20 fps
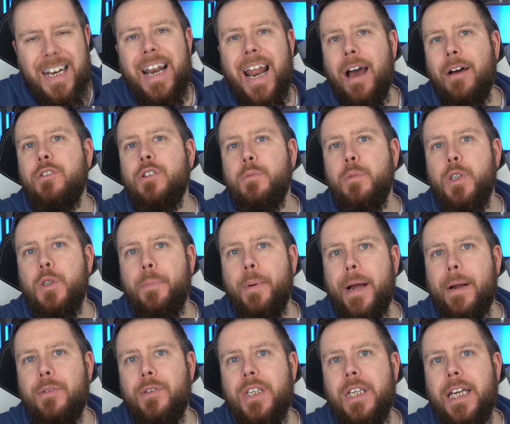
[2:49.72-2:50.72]
have as much
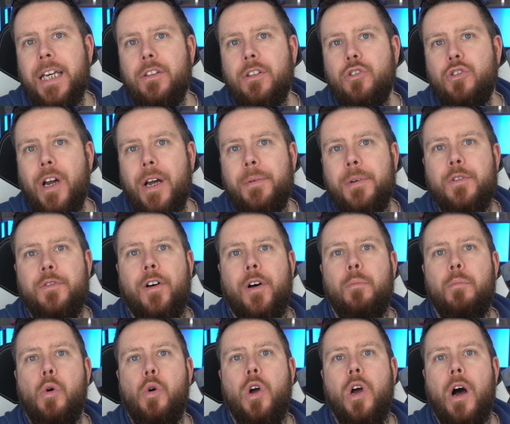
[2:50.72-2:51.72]
bouncing, and the drivers felt
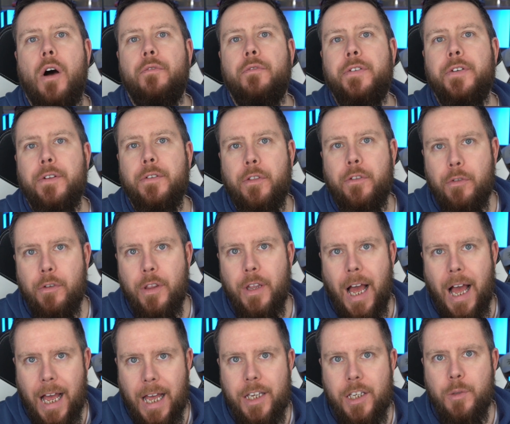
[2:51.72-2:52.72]
more confident through the
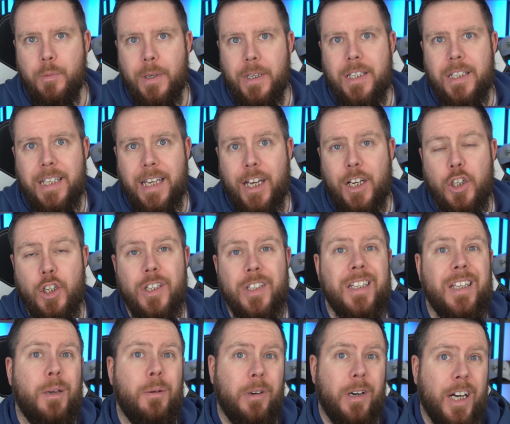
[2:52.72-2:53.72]
high-speed sections,
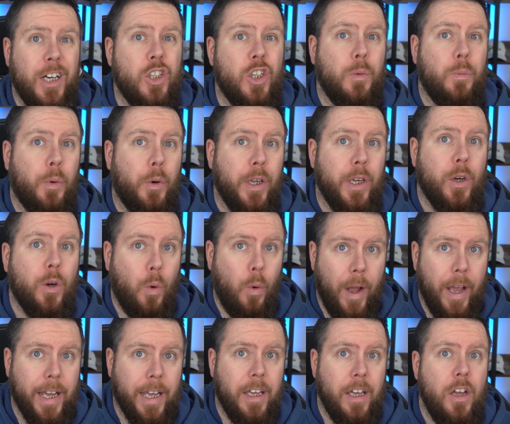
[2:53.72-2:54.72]
and they were actually pretty
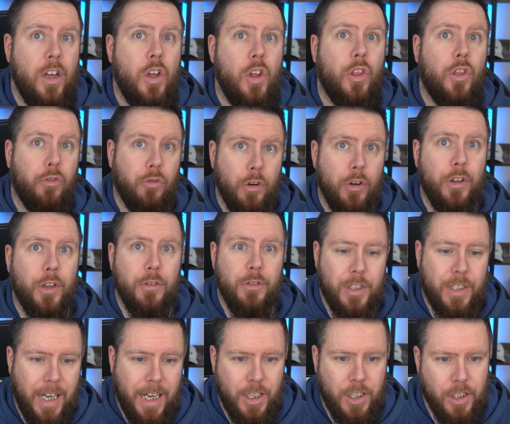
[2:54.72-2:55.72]
quick through those
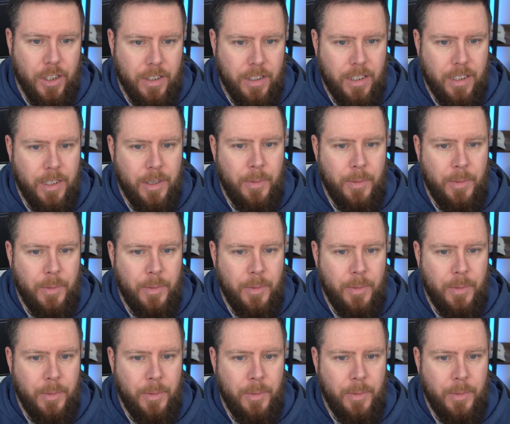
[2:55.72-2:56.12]
sections.